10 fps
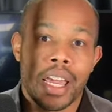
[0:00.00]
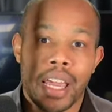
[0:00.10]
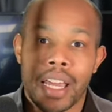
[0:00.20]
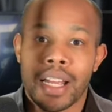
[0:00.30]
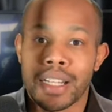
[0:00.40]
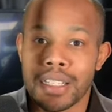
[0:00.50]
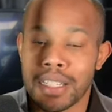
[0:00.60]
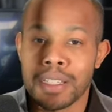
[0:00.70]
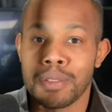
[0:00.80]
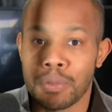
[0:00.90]
And I
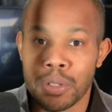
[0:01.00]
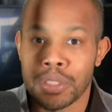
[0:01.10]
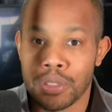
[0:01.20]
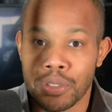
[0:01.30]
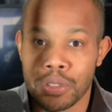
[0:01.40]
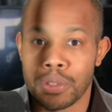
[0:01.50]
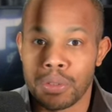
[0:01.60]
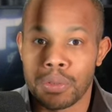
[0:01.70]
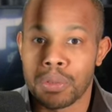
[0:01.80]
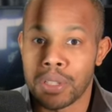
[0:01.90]
didn't want to
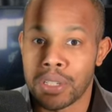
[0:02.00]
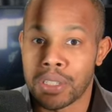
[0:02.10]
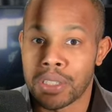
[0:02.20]
do the